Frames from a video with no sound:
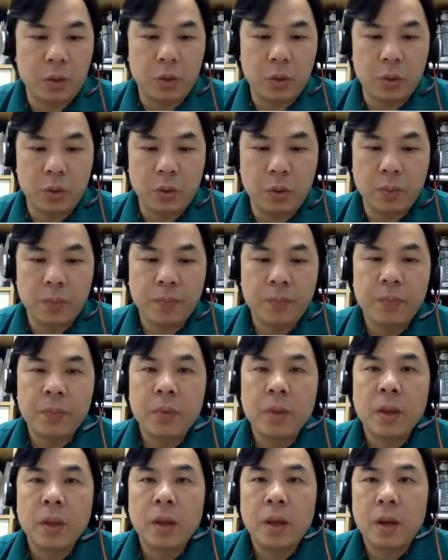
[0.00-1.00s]
to
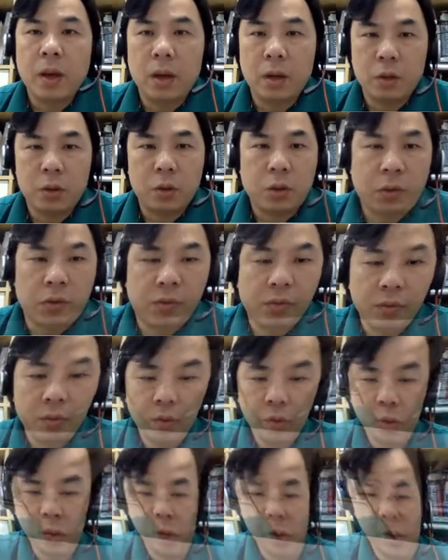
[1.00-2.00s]
solve
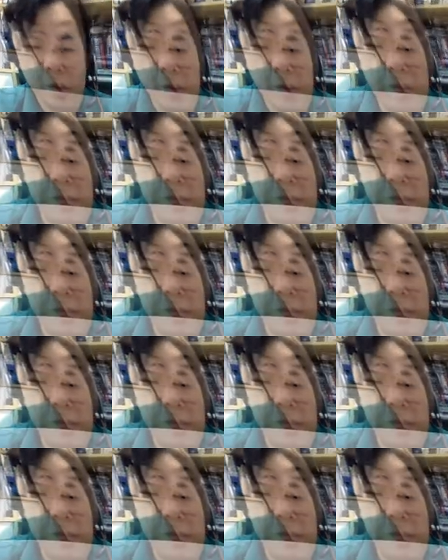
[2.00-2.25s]
shortly.